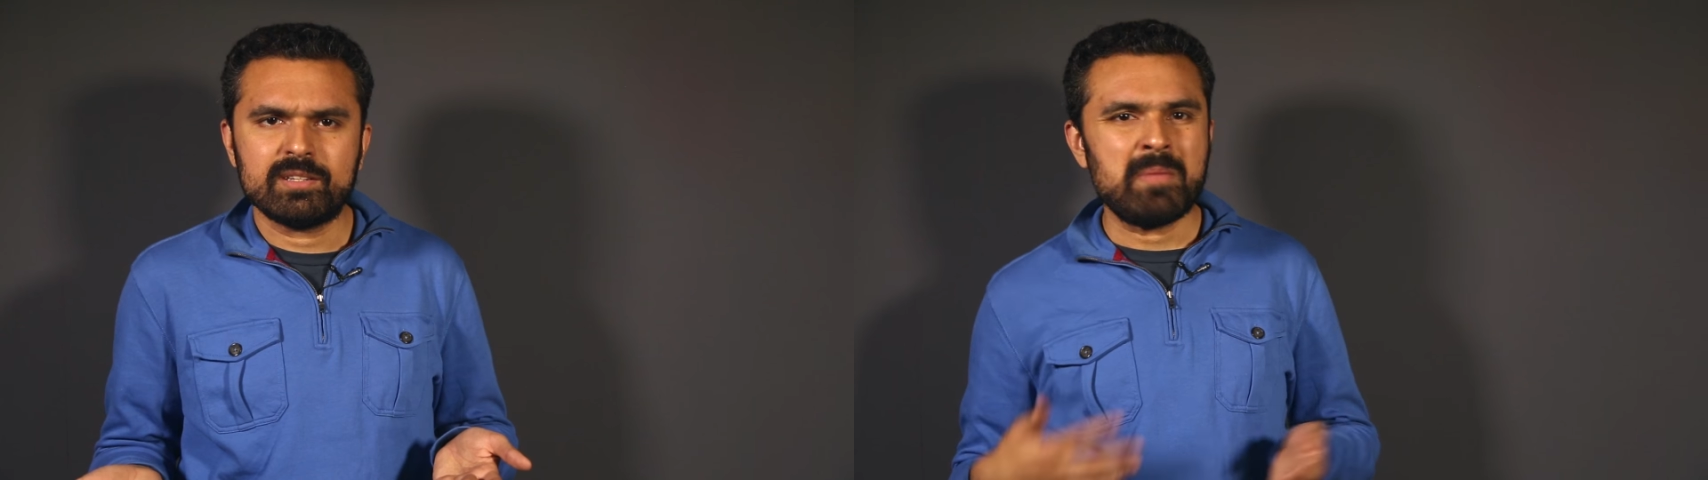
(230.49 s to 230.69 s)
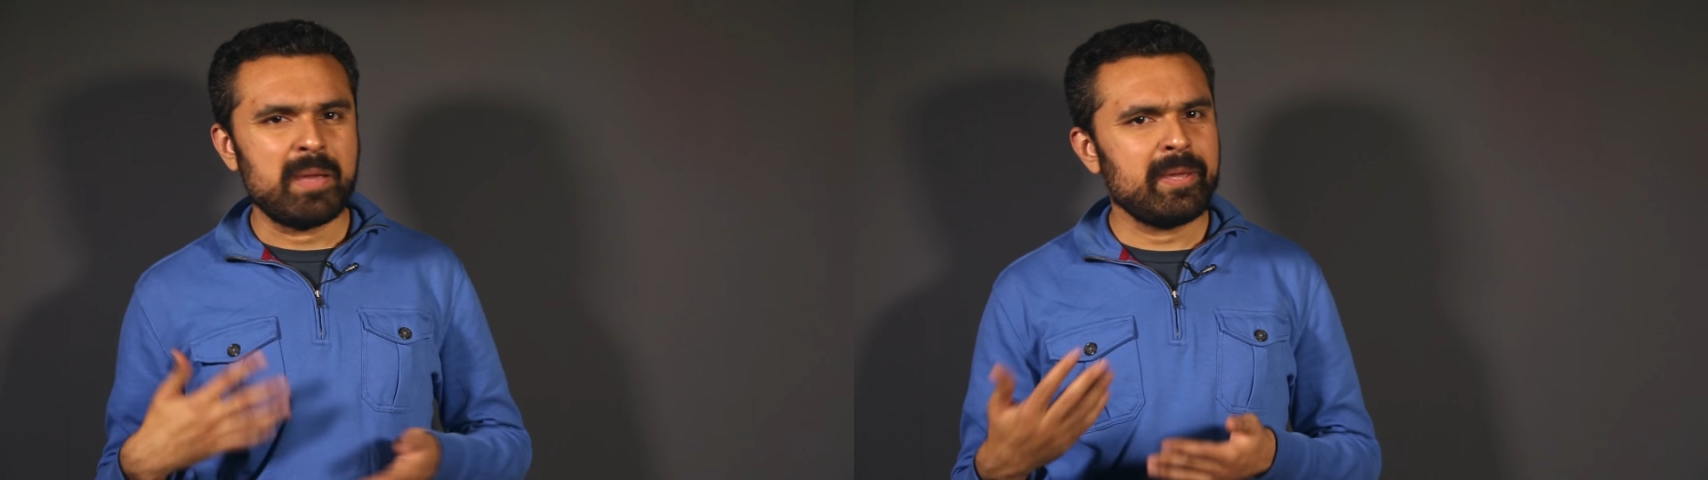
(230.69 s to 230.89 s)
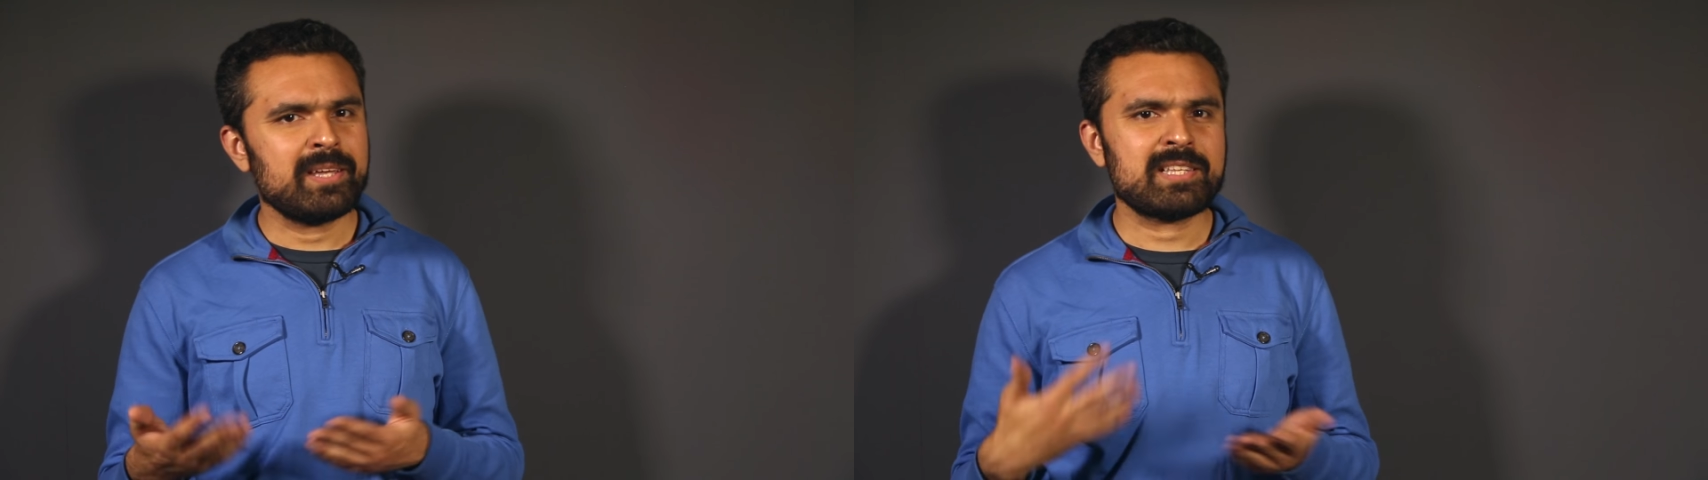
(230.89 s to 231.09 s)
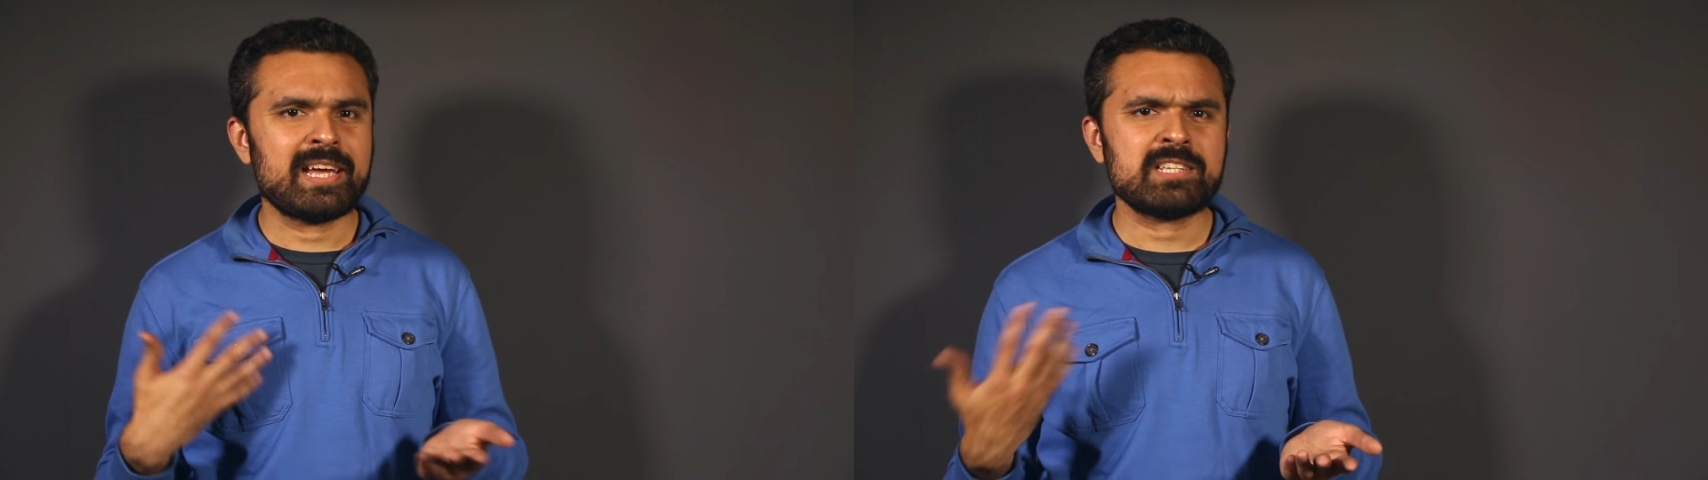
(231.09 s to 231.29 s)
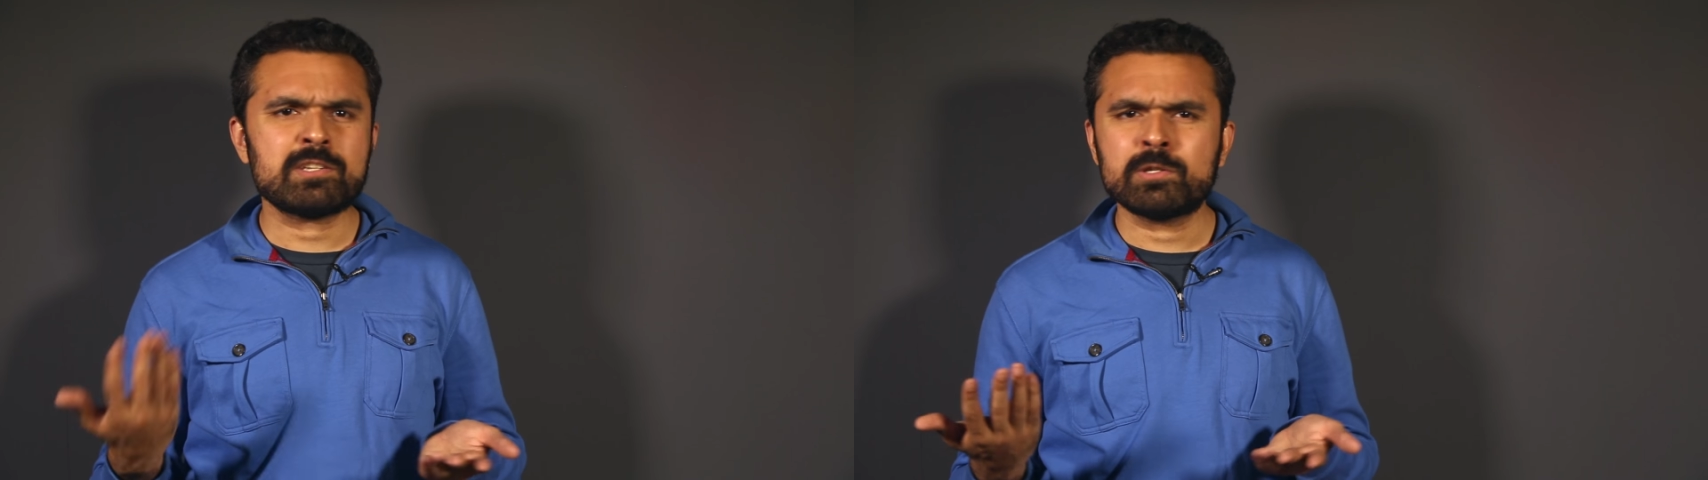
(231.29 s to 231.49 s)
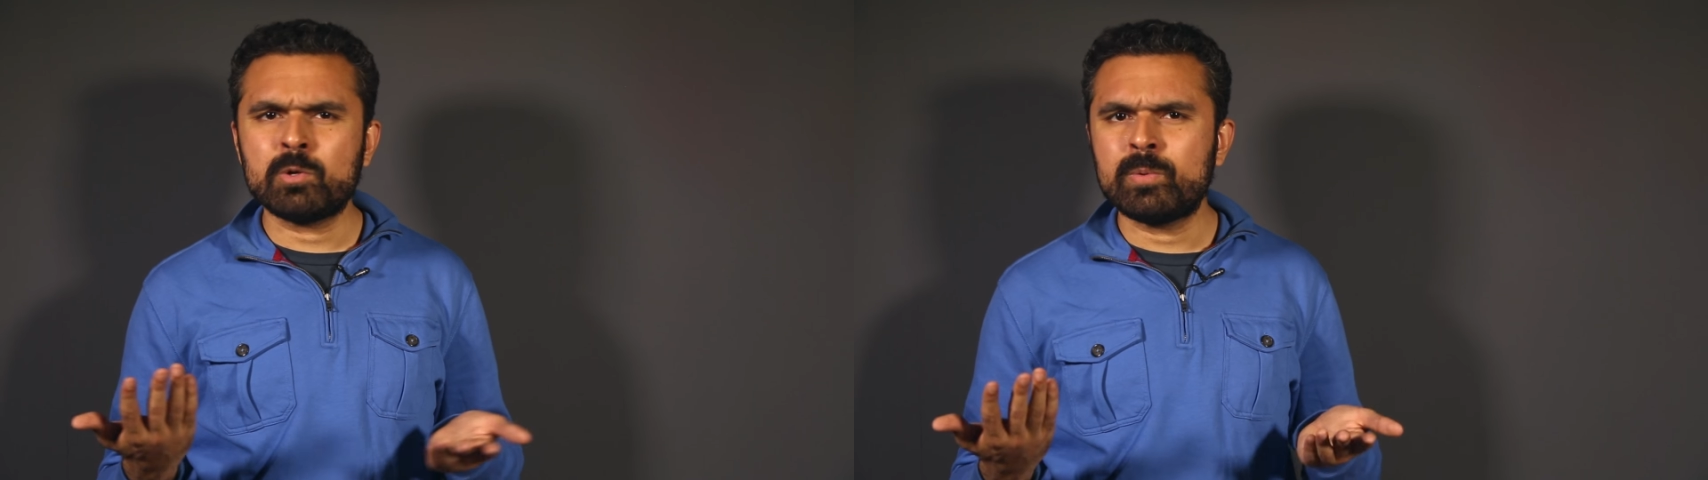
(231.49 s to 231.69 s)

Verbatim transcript: maybe it has to do